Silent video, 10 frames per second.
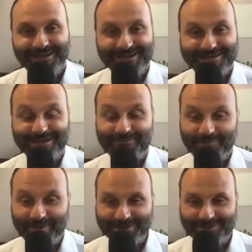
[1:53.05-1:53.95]
Uh, so we'll
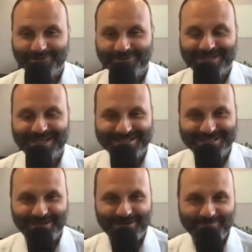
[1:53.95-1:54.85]
make sure she doesn't
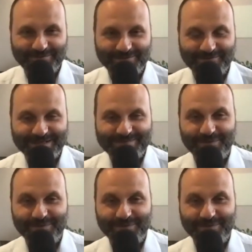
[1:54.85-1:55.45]
get a copy of this.